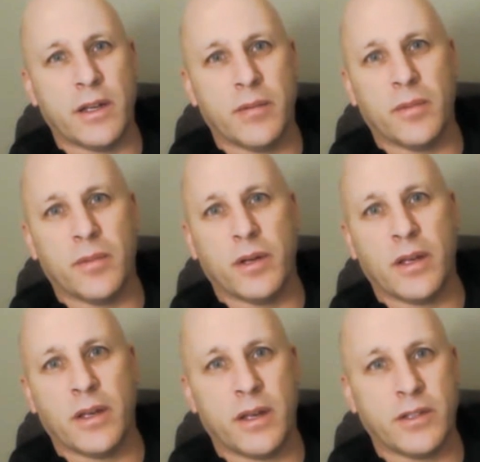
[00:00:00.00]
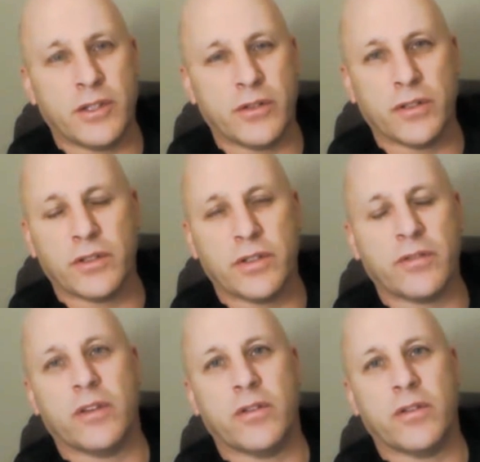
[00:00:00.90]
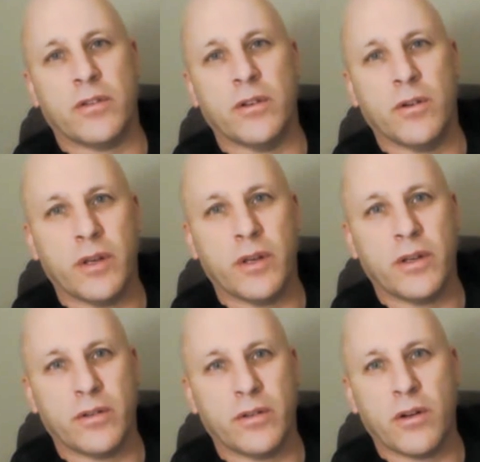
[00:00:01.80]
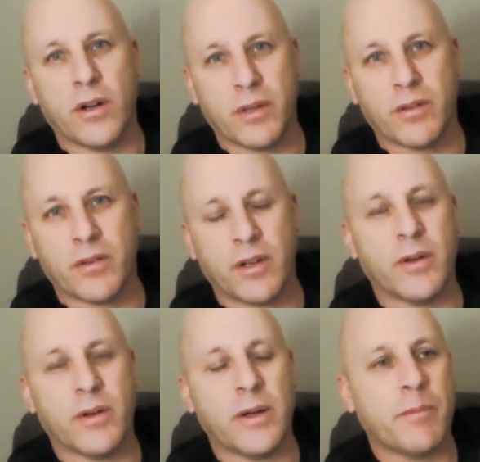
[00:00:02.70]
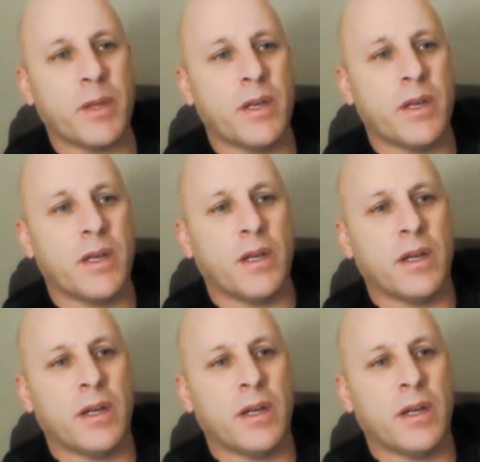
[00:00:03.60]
and a church that just doesn't know when to stop, etc.